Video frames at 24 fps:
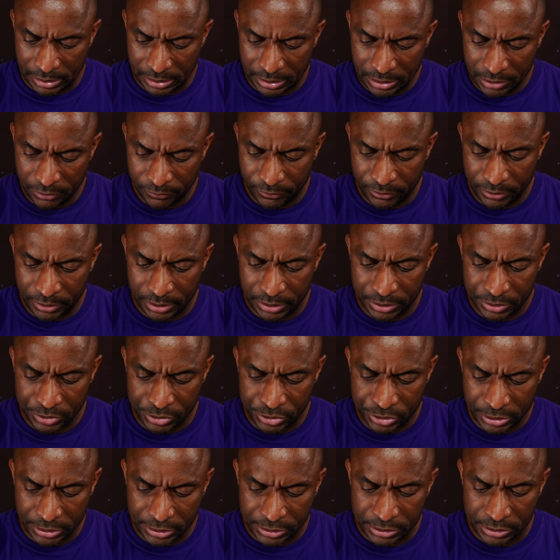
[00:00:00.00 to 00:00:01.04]
even in
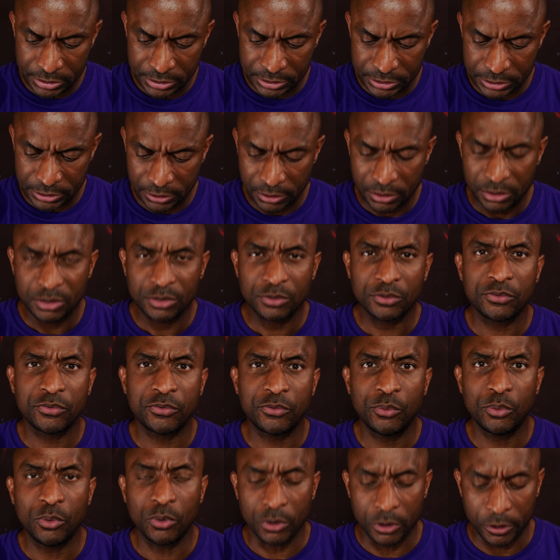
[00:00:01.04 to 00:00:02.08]
Genesis
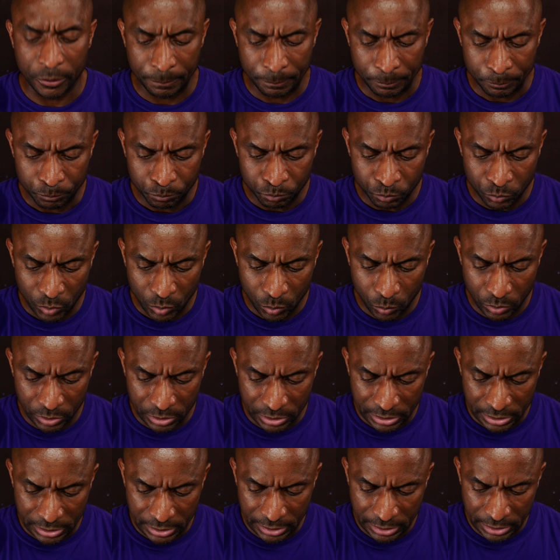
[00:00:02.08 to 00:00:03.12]
4, when
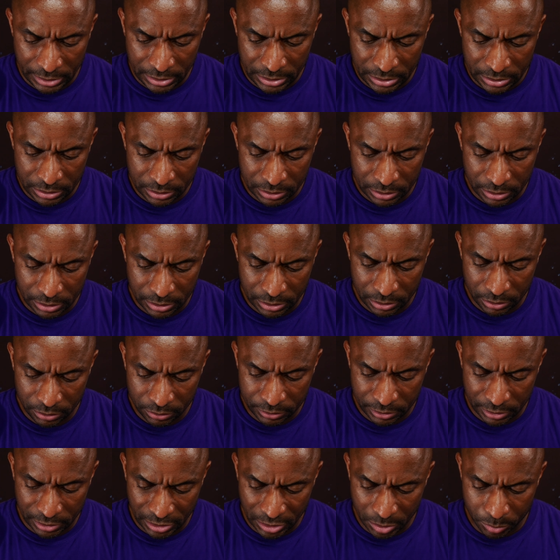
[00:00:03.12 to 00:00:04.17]
Cain
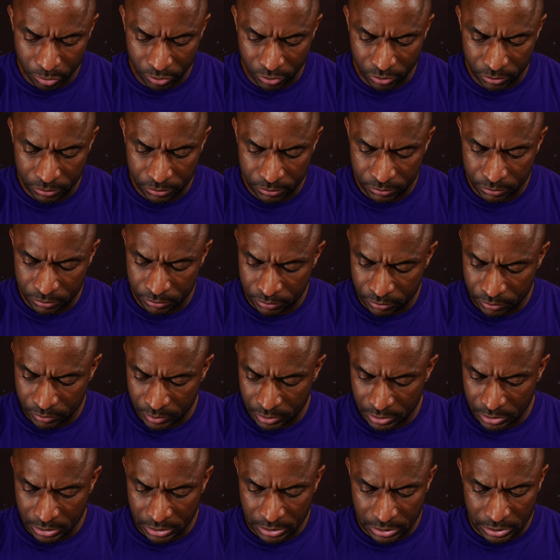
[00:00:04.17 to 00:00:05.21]
killed Abel,
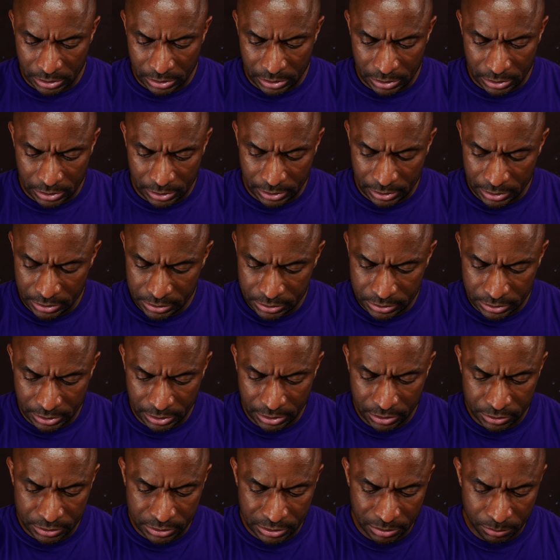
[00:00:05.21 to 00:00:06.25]
his
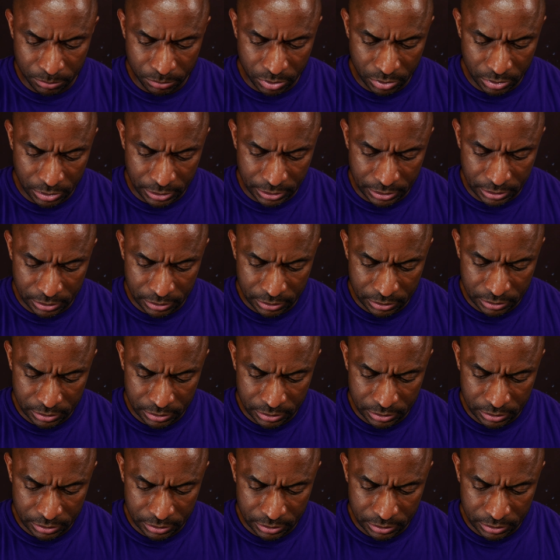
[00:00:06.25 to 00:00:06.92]
innocent blood